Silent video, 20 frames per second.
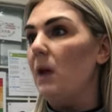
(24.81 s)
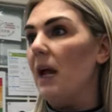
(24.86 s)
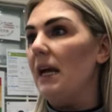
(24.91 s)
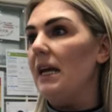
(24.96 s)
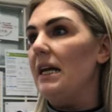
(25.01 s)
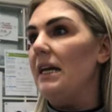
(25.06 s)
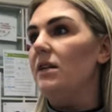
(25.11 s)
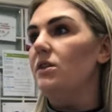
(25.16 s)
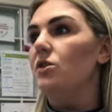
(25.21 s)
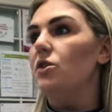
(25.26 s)

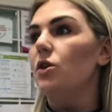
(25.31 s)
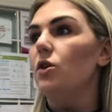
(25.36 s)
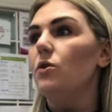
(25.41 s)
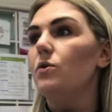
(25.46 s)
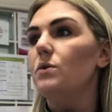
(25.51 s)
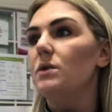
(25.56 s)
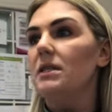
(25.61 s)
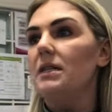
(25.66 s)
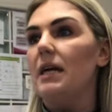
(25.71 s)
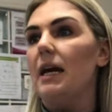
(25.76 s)
And he has
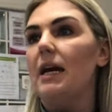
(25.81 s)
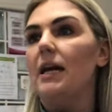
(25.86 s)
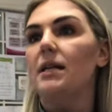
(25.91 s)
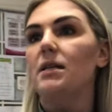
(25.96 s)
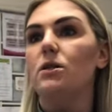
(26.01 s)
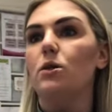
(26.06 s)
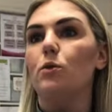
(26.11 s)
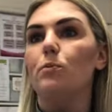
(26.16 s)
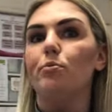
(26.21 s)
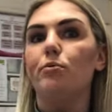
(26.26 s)
used
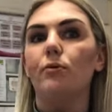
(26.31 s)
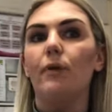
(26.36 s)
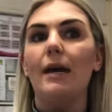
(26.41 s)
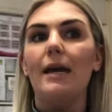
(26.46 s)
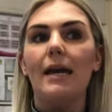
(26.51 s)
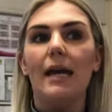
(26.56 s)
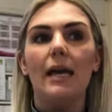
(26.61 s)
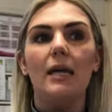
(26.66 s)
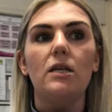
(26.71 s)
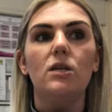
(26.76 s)
it to
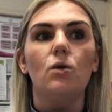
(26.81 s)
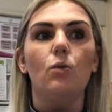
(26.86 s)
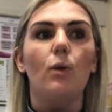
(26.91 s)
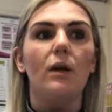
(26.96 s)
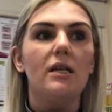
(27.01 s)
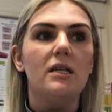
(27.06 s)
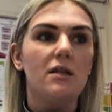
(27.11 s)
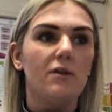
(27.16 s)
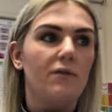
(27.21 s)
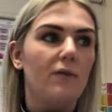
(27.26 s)
break into
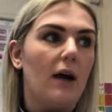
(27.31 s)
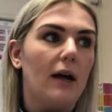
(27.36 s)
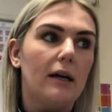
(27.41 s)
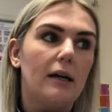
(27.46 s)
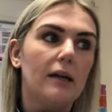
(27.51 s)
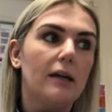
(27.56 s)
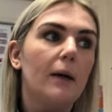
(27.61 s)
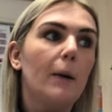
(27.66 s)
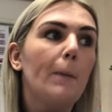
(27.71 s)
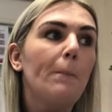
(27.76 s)

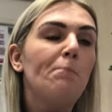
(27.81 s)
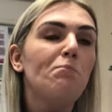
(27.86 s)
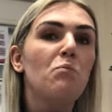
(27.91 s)
Winterfang,